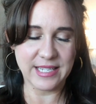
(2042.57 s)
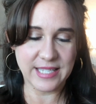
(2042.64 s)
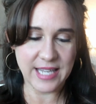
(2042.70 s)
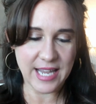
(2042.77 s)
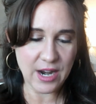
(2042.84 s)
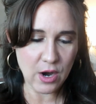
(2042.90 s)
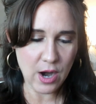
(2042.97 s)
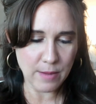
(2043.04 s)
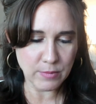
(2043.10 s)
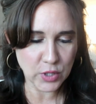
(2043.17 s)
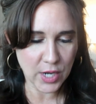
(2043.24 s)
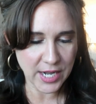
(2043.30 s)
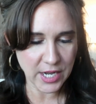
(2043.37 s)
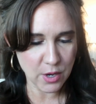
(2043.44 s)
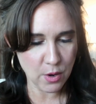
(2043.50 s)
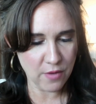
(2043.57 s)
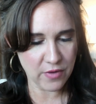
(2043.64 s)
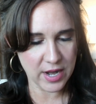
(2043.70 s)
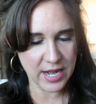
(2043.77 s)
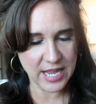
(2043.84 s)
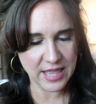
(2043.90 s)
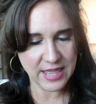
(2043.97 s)
I'm trying to go
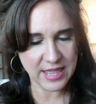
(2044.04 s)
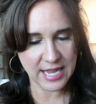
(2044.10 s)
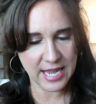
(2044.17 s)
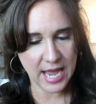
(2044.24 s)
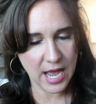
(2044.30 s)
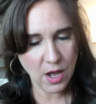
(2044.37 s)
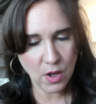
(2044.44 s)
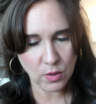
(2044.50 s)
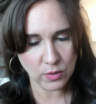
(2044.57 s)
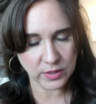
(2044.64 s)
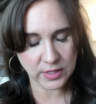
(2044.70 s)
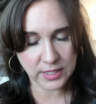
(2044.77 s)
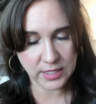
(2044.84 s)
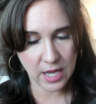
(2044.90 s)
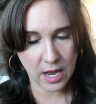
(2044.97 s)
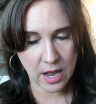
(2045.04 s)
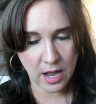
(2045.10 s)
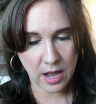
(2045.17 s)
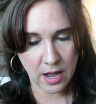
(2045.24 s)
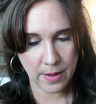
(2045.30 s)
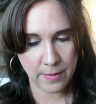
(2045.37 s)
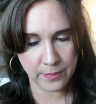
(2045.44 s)
over anything else.
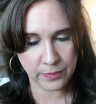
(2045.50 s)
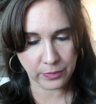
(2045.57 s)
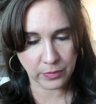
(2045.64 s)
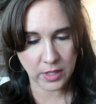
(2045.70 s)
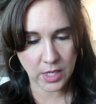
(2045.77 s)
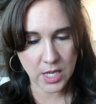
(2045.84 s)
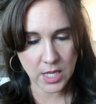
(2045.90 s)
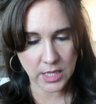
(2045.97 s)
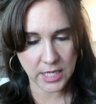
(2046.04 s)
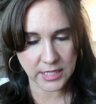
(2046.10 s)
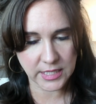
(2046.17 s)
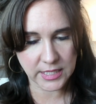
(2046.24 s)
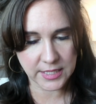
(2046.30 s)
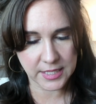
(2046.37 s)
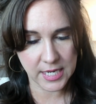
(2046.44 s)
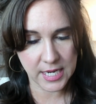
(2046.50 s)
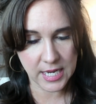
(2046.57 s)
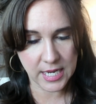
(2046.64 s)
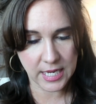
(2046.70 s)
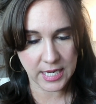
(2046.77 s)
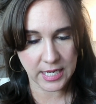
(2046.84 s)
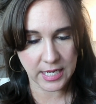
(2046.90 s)
Let's
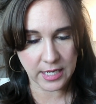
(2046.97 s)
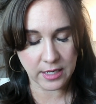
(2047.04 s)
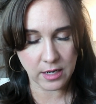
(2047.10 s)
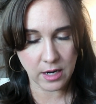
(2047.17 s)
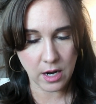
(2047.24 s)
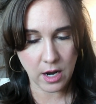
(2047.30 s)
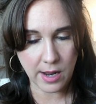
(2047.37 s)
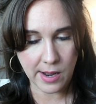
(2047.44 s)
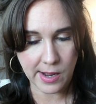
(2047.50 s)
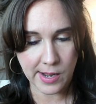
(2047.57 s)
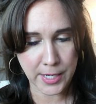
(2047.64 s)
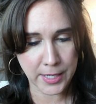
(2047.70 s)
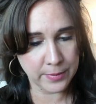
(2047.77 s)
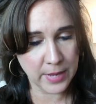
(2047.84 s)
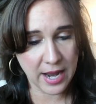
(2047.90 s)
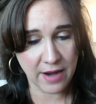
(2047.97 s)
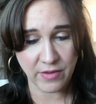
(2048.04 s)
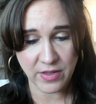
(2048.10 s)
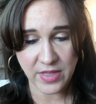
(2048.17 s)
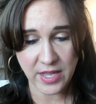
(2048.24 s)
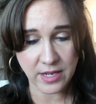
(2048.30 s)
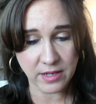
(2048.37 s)
see.
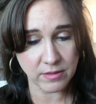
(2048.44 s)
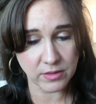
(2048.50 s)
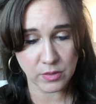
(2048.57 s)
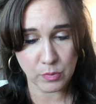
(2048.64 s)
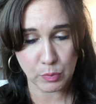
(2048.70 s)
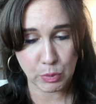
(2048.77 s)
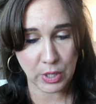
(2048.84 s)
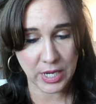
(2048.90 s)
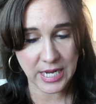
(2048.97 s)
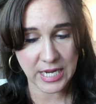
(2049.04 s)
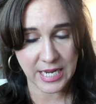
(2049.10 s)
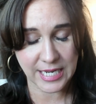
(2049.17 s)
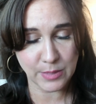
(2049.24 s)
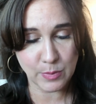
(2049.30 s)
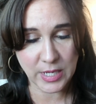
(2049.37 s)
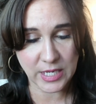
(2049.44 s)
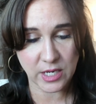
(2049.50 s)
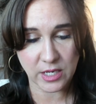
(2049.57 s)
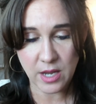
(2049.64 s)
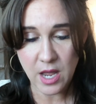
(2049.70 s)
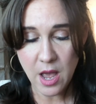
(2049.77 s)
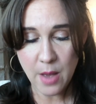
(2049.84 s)
Everything's pretty good to
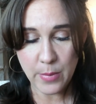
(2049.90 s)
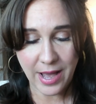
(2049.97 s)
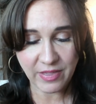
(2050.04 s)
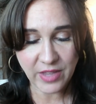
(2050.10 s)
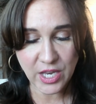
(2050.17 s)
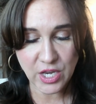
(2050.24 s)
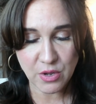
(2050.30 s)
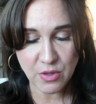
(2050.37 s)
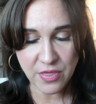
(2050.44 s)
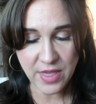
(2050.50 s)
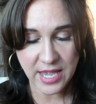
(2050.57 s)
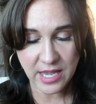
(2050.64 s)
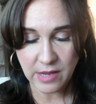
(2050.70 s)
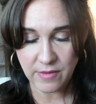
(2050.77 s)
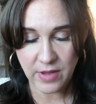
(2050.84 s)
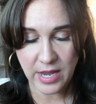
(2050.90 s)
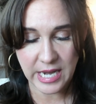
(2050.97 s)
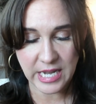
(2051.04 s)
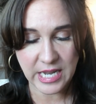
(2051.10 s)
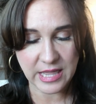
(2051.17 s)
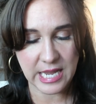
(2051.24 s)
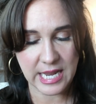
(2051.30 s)
me. Beth, can you think of
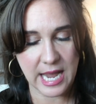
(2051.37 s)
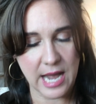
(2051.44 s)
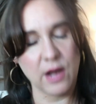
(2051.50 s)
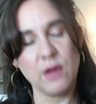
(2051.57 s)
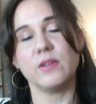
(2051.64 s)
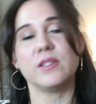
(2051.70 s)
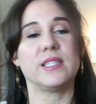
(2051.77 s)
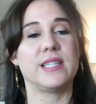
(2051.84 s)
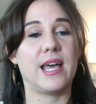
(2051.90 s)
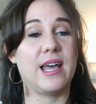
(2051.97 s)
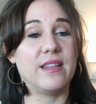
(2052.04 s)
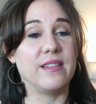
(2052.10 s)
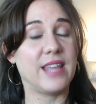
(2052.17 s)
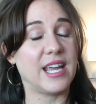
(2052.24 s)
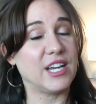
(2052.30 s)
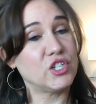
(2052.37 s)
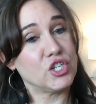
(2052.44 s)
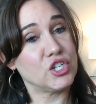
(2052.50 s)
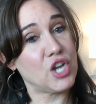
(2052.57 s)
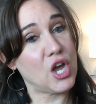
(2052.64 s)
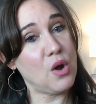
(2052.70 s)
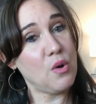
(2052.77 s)
anything else that they
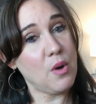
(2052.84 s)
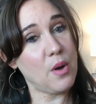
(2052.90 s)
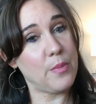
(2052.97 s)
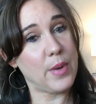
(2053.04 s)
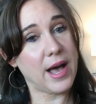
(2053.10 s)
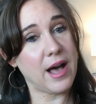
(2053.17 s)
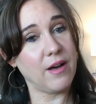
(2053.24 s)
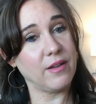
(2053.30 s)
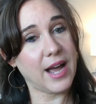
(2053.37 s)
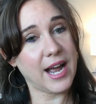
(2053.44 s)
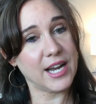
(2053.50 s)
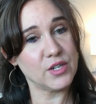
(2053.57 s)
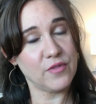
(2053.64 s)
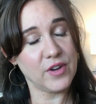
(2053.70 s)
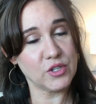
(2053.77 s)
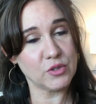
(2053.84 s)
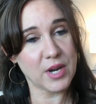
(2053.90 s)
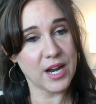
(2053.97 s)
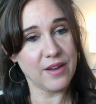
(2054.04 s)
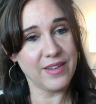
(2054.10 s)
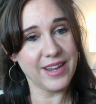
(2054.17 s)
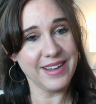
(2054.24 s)
should know about HydraFacial
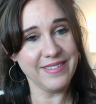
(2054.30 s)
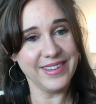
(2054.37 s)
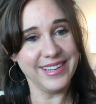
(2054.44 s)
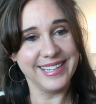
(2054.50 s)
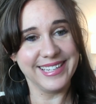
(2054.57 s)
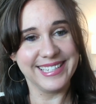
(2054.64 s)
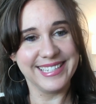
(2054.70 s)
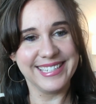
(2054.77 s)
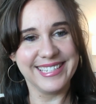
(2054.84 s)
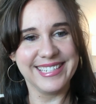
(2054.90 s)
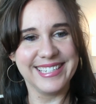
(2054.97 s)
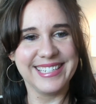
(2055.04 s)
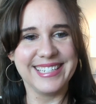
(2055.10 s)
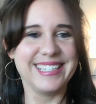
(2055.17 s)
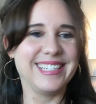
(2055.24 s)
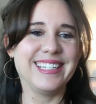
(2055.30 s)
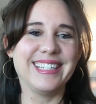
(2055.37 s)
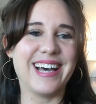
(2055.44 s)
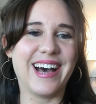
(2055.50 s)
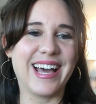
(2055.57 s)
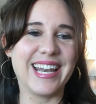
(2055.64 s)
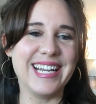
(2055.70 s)
Keravive?
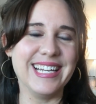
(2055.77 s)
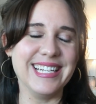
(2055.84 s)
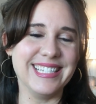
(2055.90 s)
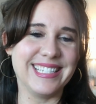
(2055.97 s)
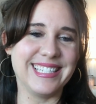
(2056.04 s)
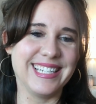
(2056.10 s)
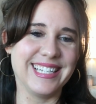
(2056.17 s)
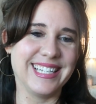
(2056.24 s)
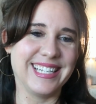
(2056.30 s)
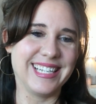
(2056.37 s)
The audience?